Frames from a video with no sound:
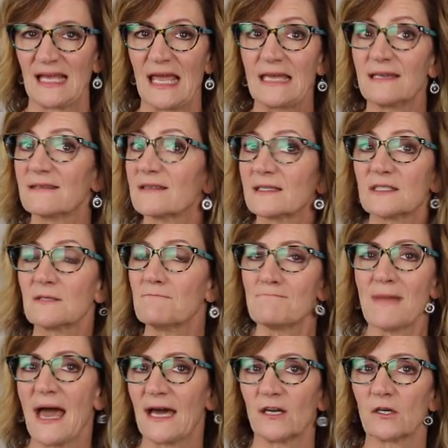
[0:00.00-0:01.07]
and it doesn't
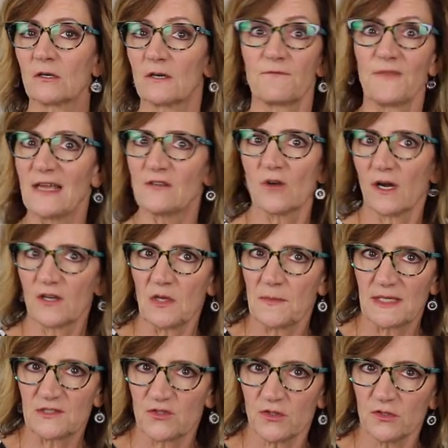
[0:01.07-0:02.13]
matter if they
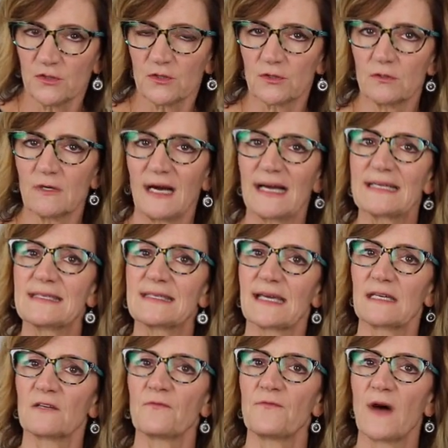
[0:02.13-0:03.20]
document too,
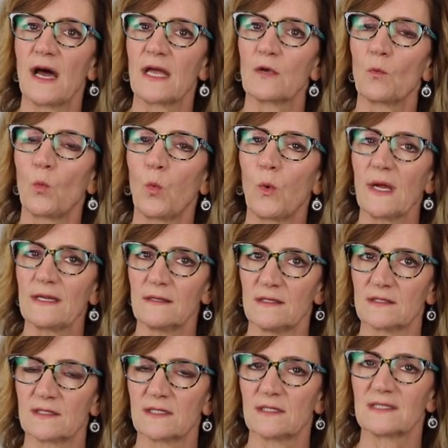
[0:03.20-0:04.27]
identifying
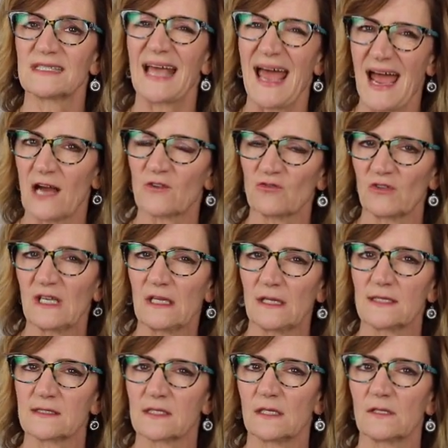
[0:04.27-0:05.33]
witnesses actually
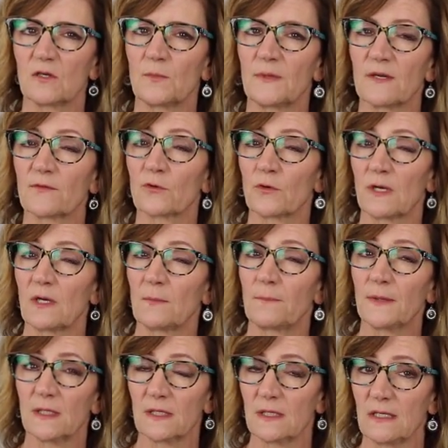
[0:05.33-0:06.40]
lends a little bit of
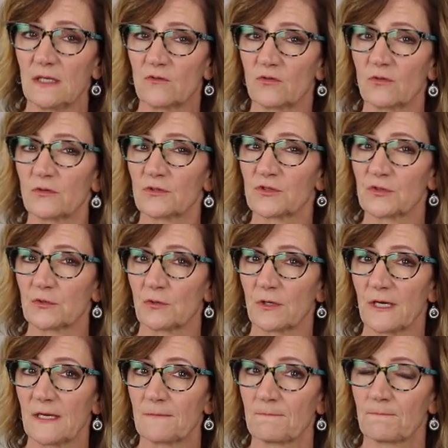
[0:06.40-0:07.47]
credibility to your
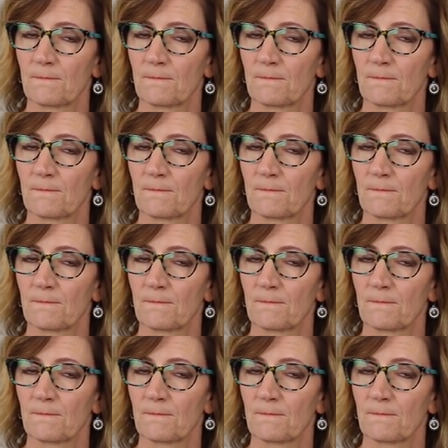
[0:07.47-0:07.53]
story.